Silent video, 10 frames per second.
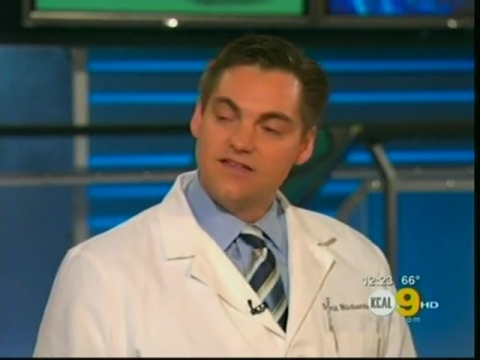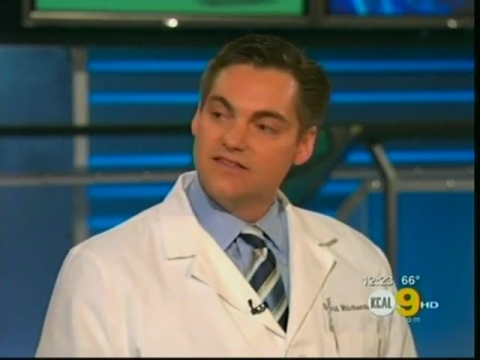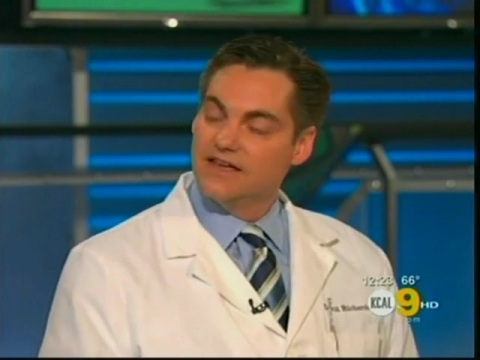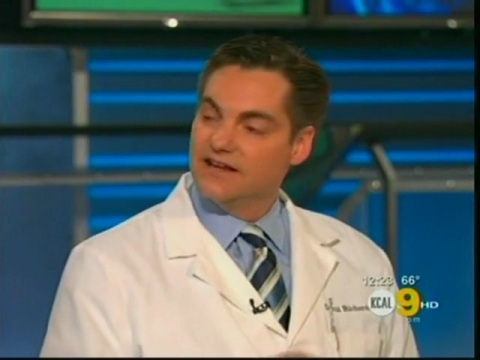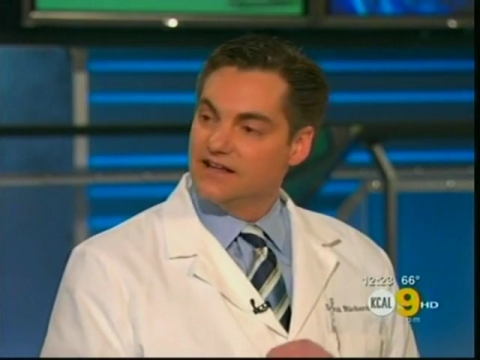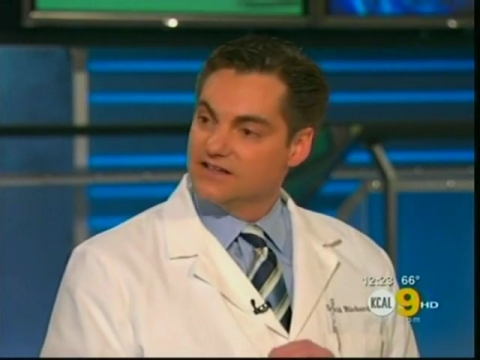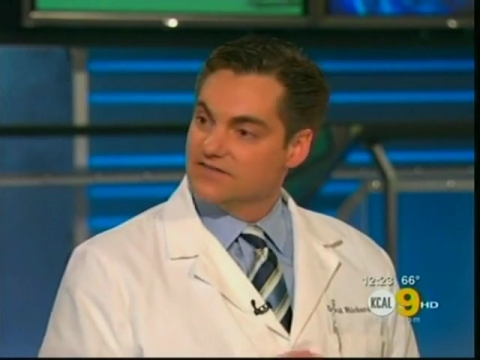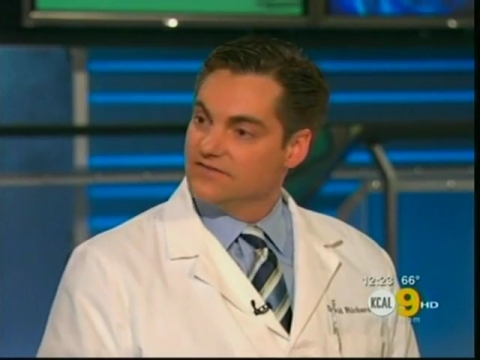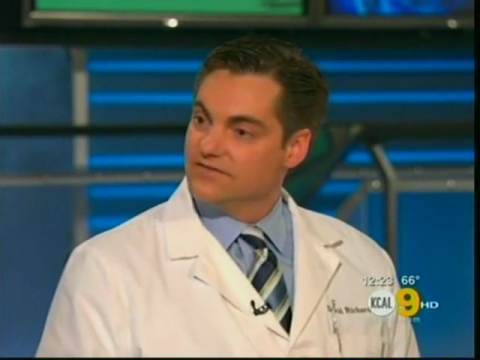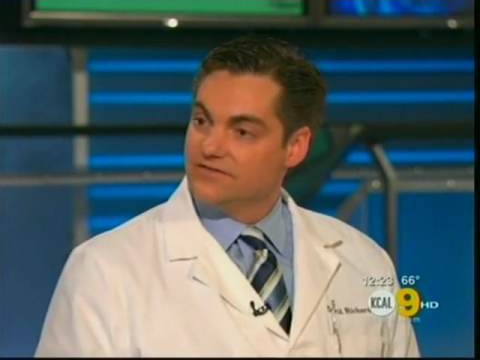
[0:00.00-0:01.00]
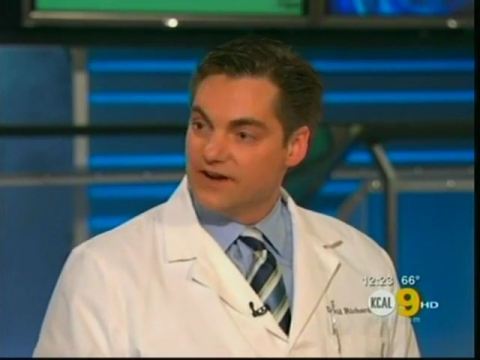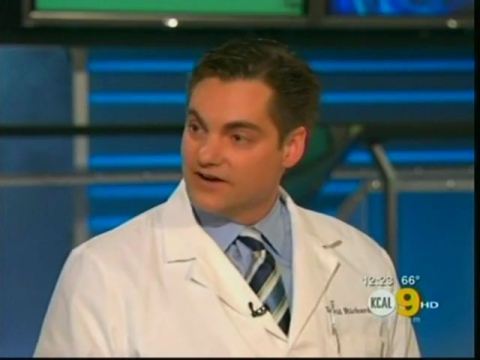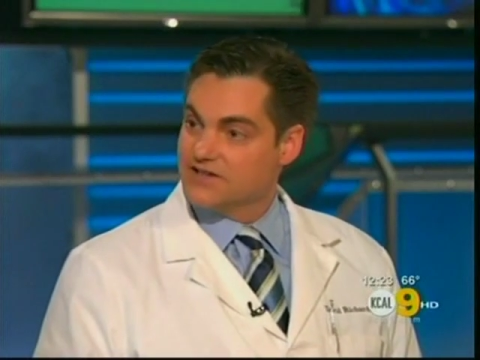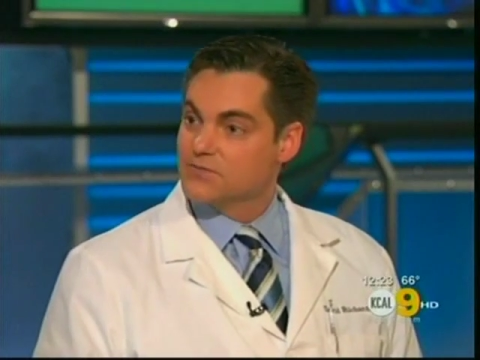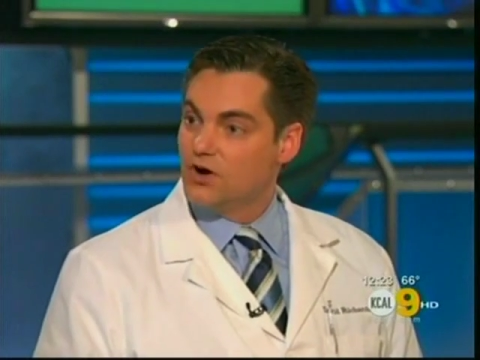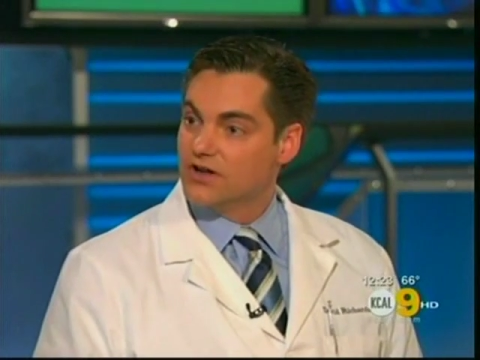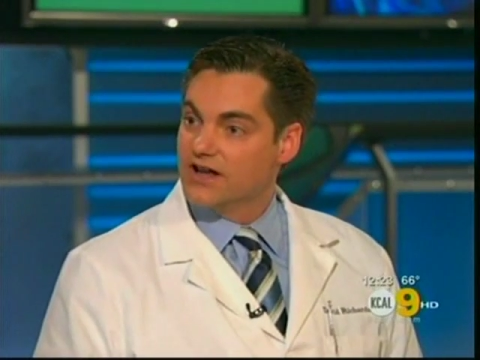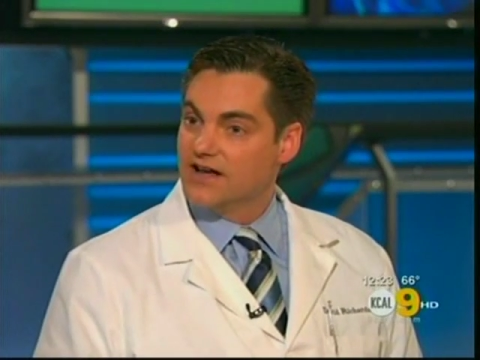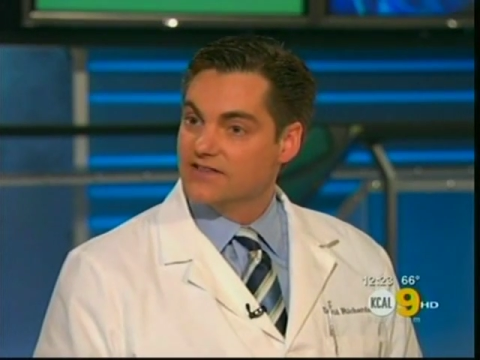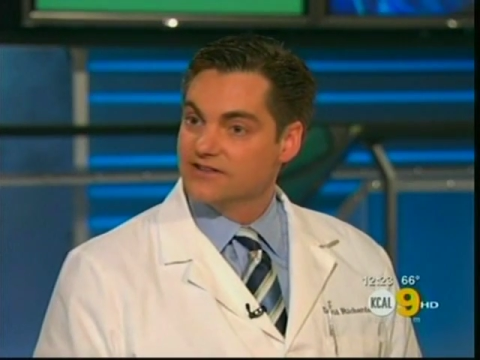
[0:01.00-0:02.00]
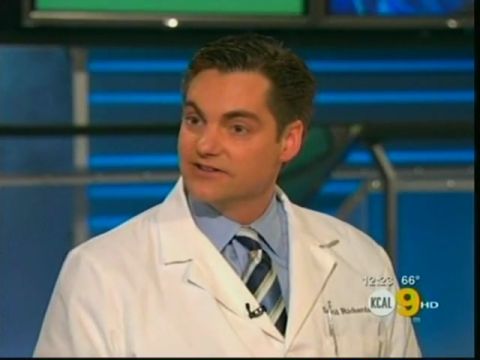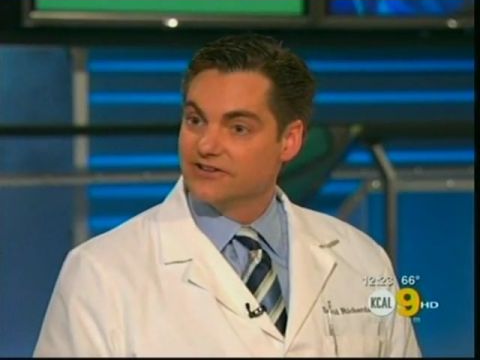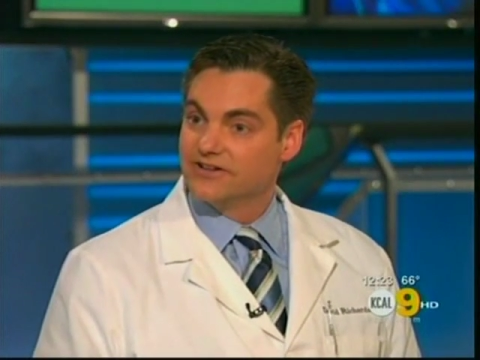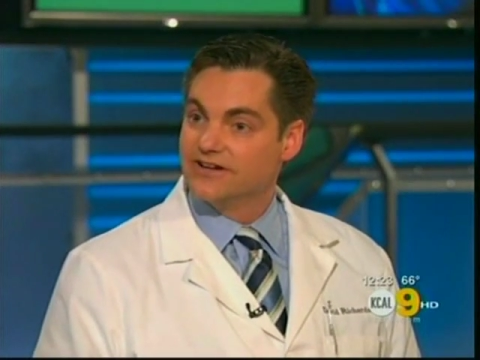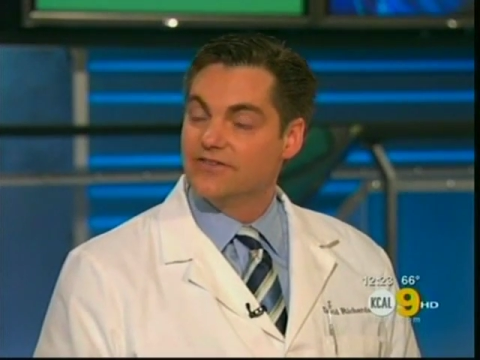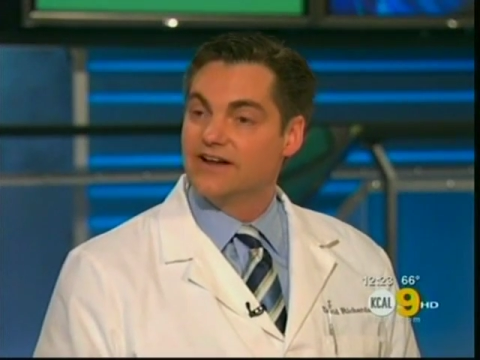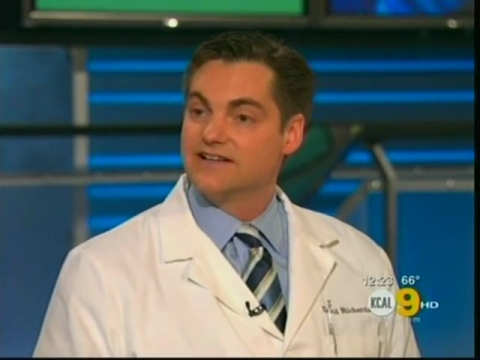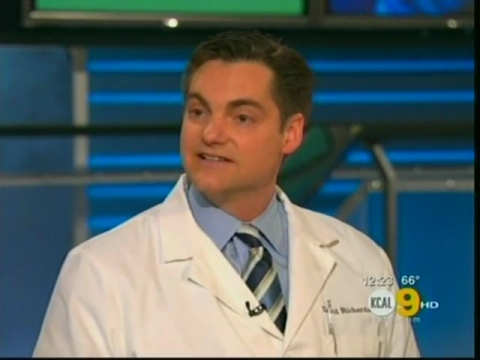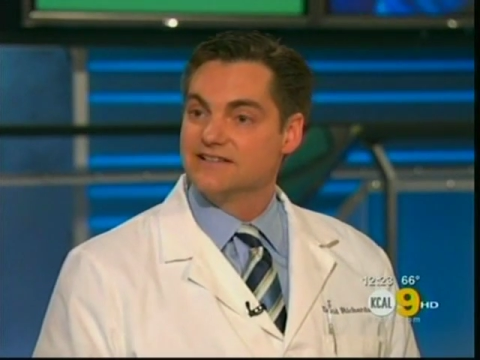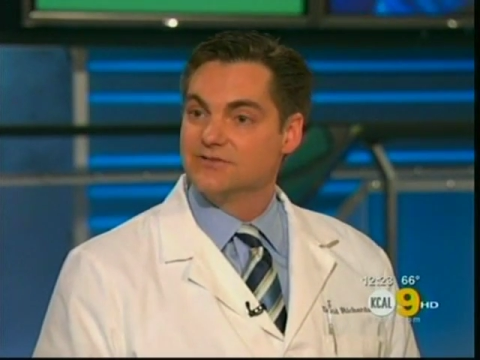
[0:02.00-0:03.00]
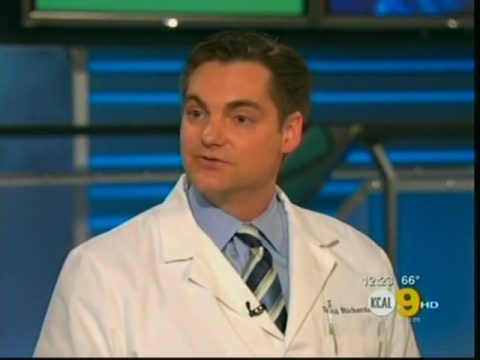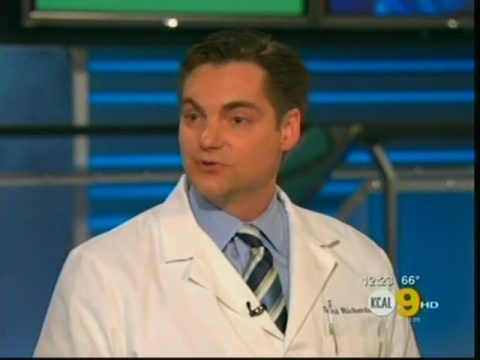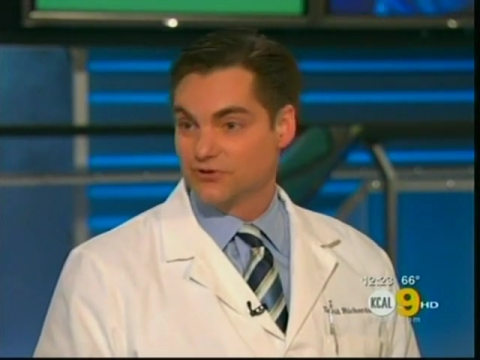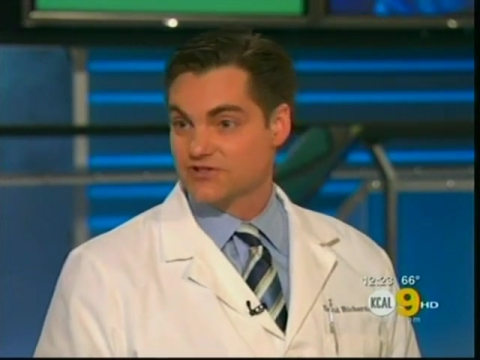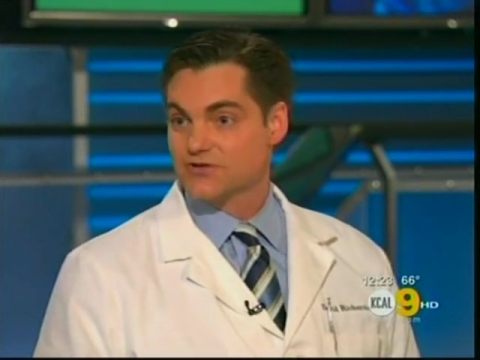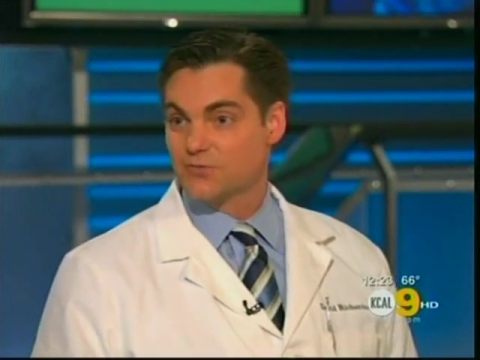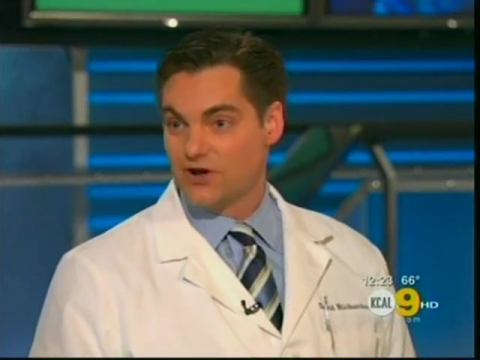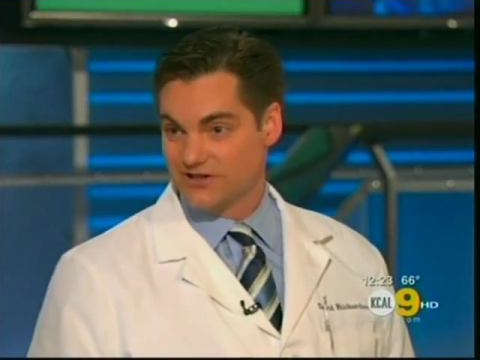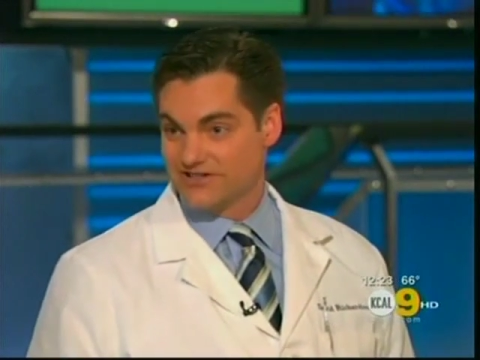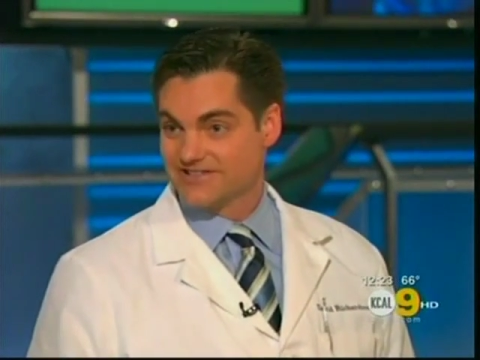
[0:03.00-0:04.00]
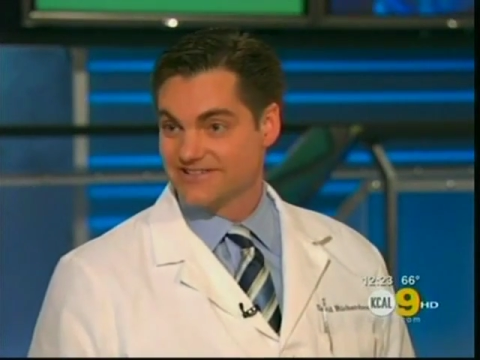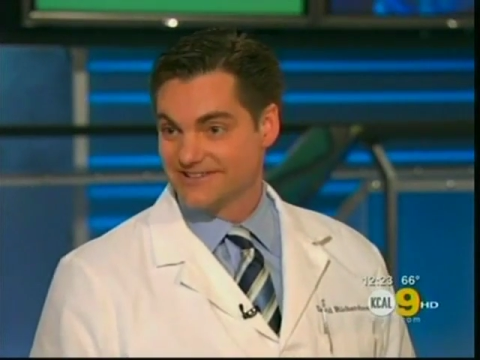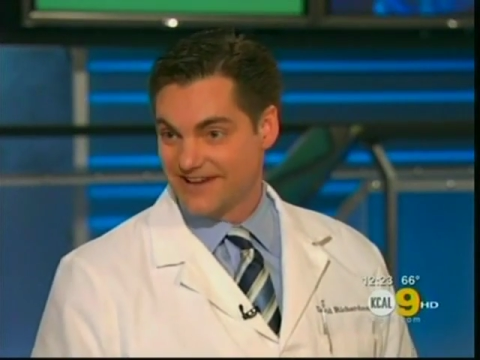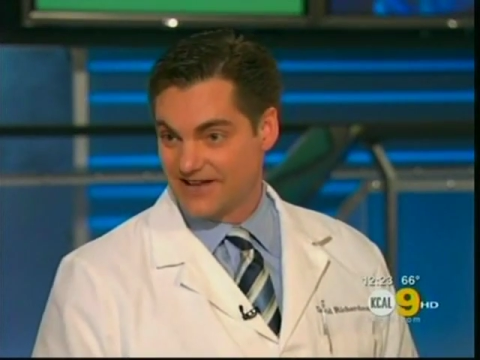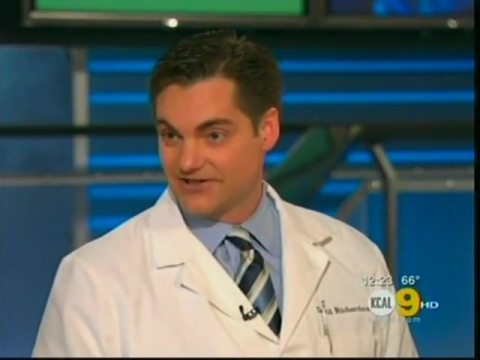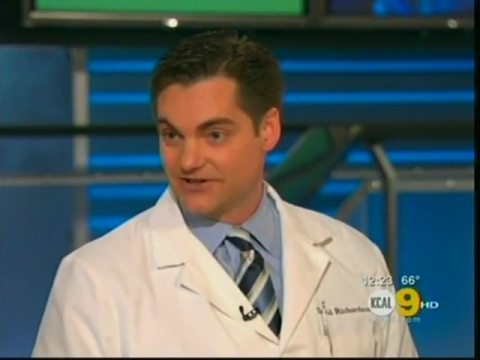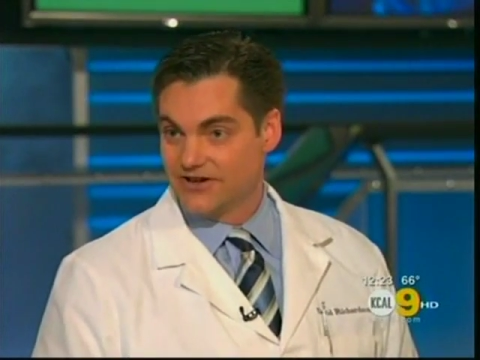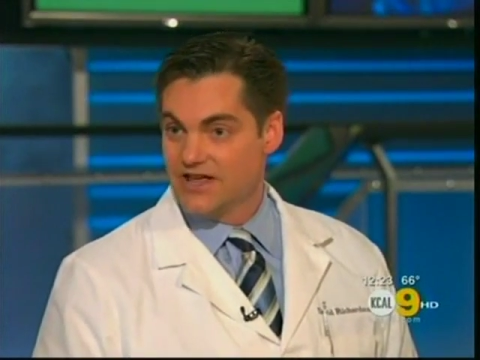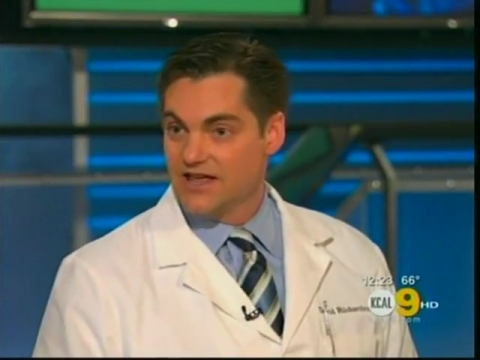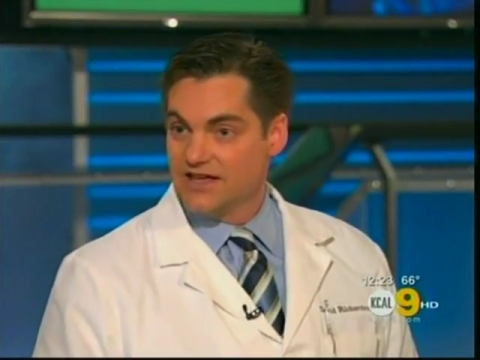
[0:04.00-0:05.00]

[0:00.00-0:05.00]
Then a very small catheter, in fact it's the world's smallest catheter,